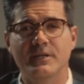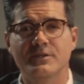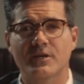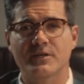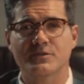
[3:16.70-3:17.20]

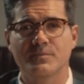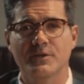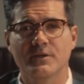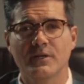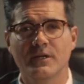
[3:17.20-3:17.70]
each
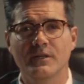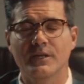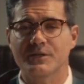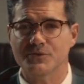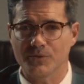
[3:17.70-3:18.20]
customer
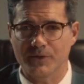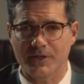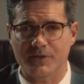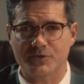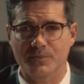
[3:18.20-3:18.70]
like his only
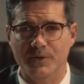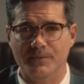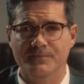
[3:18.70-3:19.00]
customer.